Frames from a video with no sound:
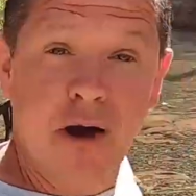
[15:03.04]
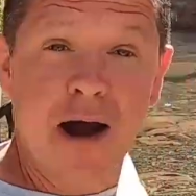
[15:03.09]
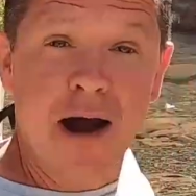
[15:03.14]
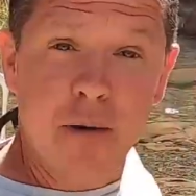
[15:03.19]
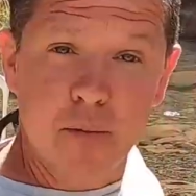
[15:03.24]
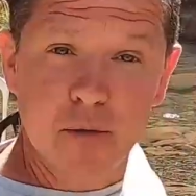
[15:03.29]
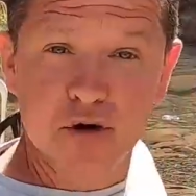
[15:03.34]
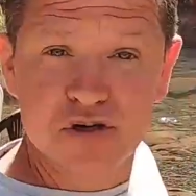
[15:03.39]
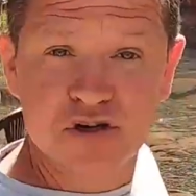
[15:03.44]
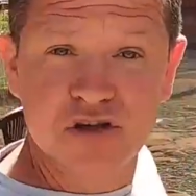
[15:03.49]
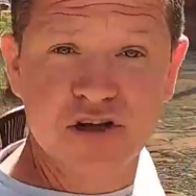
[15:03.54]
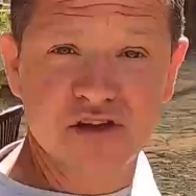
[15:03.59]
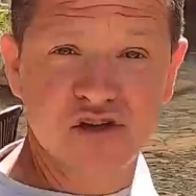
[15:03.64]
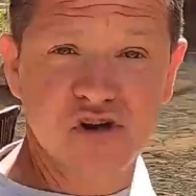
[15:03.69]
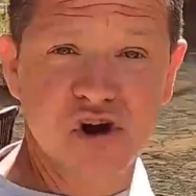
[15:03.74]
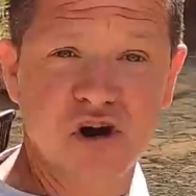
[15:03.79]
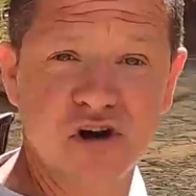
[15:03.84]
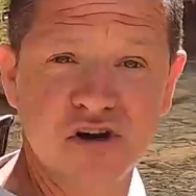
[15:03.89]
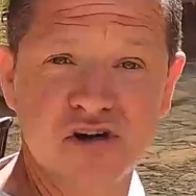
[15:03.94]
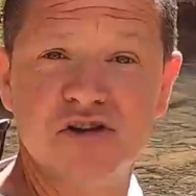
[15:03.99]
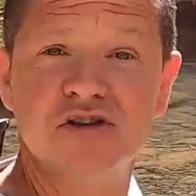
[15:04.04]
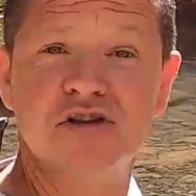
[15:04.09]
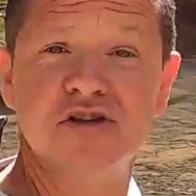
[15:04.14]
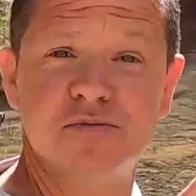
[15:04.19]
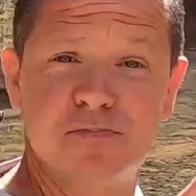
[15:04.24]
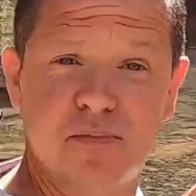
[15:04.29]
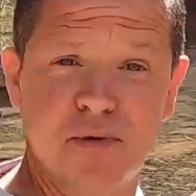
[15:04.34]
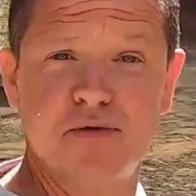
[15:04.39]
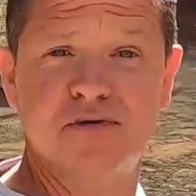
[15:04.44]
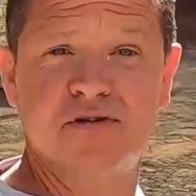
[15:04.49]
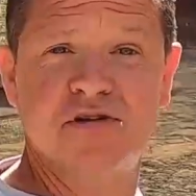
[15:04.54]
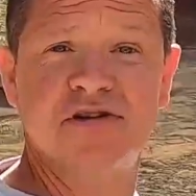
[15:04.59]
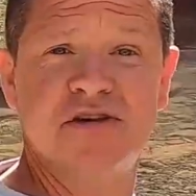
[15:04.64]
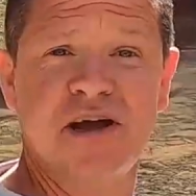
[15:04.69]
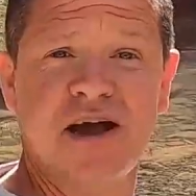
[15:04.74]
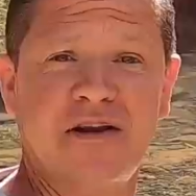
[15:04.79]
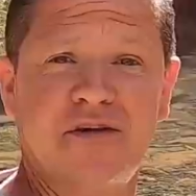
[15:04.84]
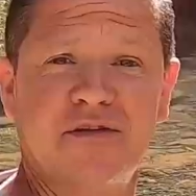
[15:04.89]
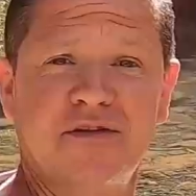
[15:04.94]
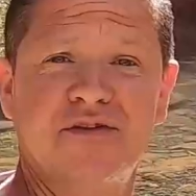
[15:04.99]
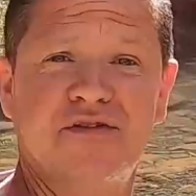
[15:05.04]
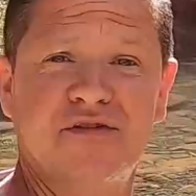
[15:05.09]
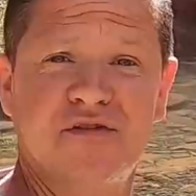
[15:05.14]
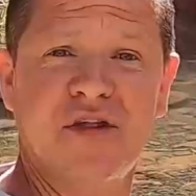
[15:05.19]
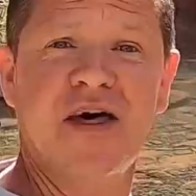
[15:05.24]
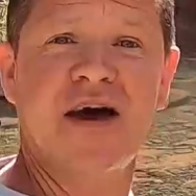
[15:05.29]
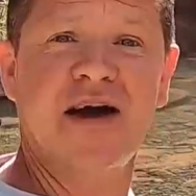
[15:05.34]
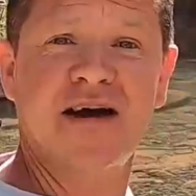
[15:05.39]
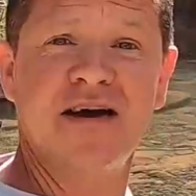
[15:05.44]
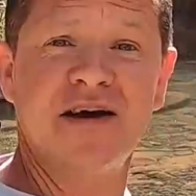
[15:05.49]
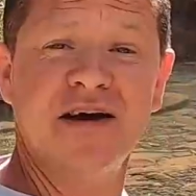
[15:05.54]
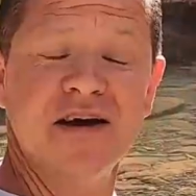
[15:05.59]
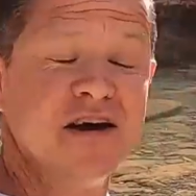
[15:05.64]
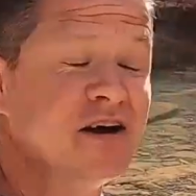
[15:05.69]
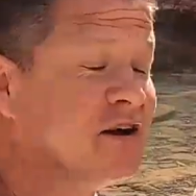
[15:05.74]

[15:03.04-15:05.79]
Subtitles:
know how much they charge in these beauty salons for that